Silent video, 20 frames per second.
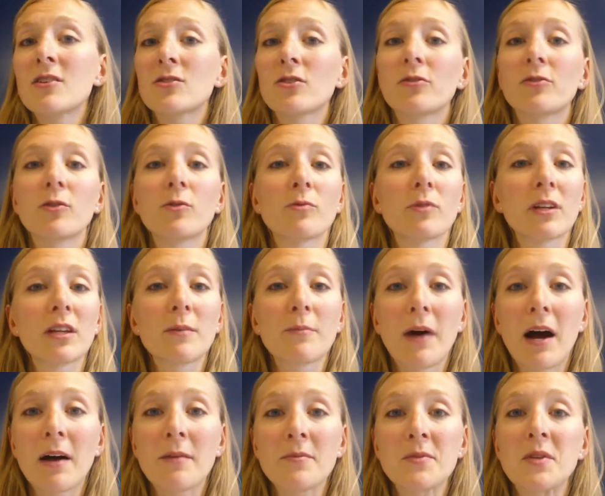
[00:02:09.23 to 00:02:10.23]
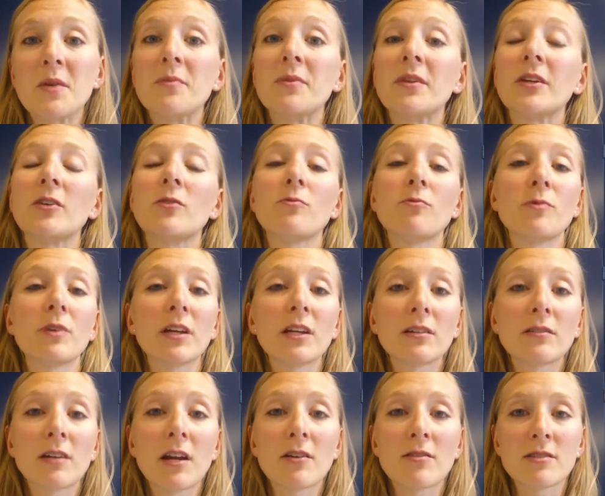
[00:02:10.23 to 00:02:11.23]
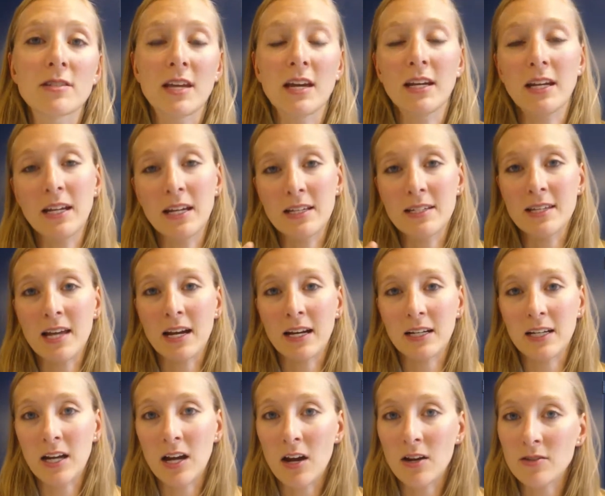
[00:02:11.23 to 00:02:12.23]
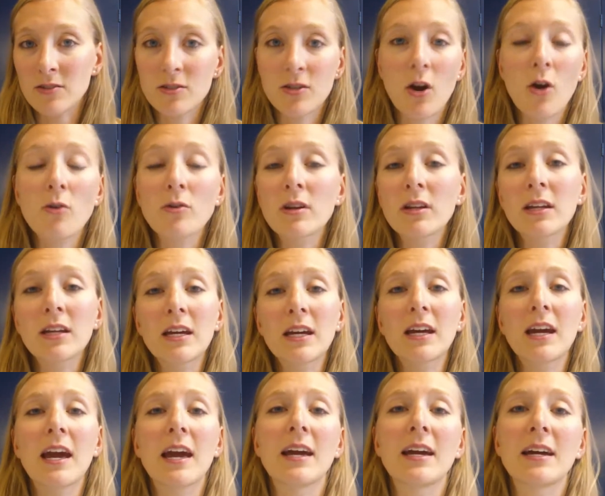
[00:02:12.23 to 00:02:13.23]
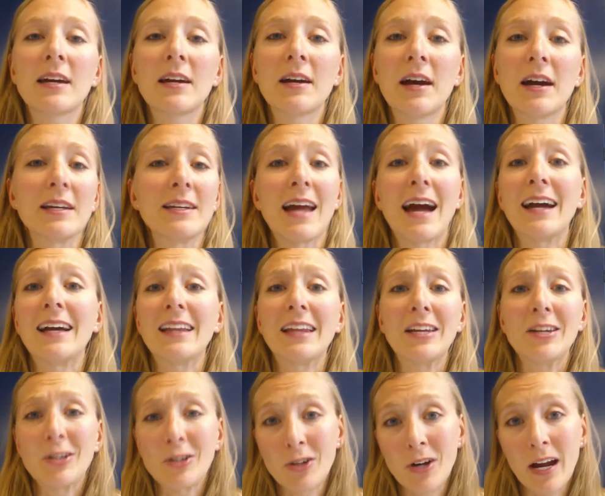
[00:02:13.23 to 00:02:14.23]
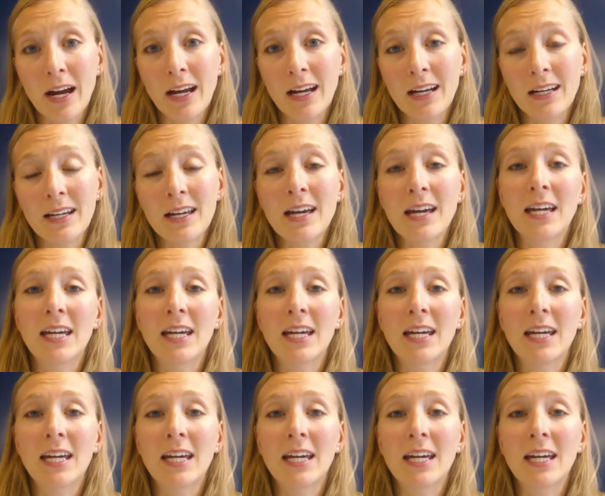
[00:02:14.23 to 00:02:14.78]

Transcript: So if you really bomb something, you really don't understand it, it's not going to totally annihilate your grade.